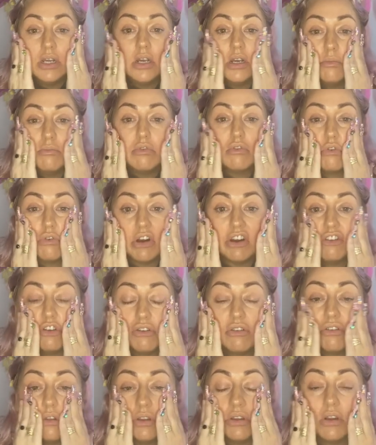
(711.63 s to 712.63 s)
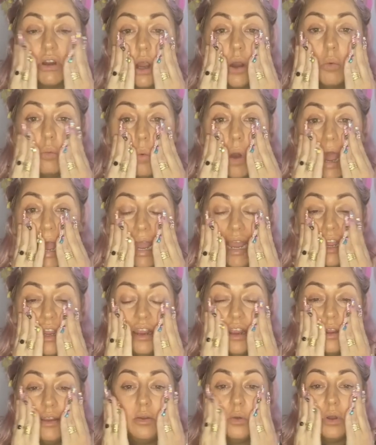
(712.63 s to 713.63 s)
brushes it away
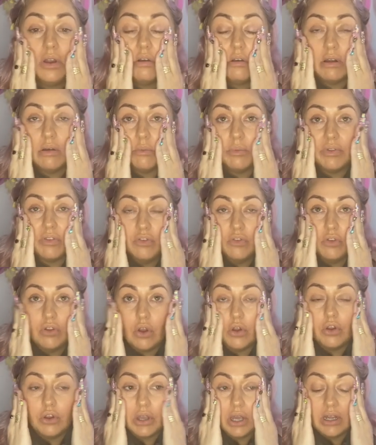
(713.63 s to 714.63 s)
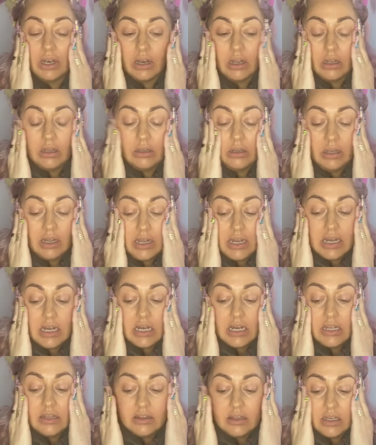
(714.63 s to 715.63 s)
and you end up with no colour.
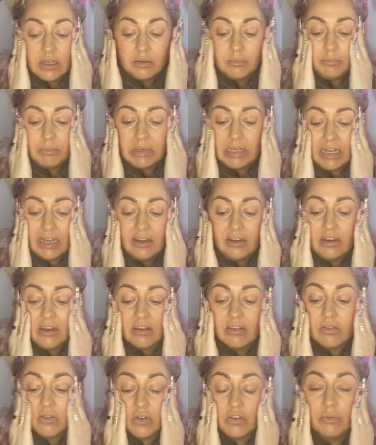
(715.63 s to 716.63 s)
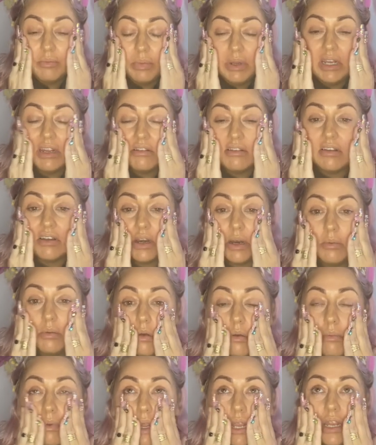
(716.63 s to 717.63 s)
The blender sort of picks it up a
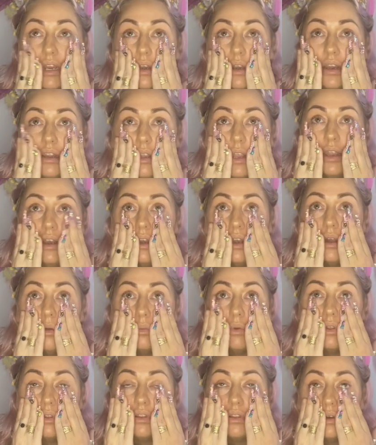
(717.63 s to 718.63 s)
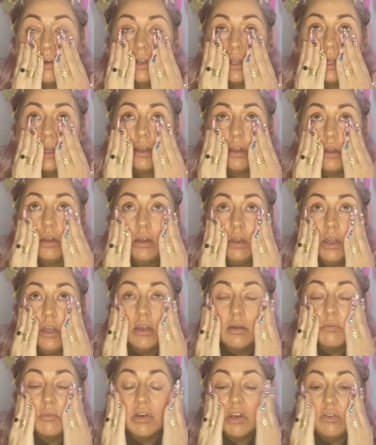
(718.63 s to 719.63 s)
bit and you end up with little colour.
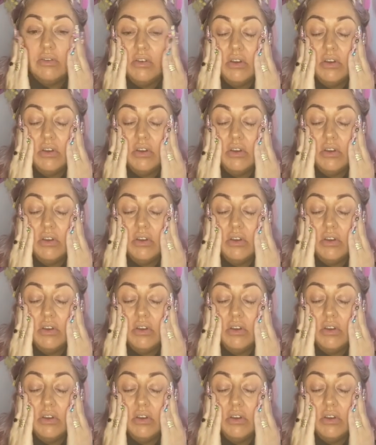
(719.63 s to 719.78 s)
But if you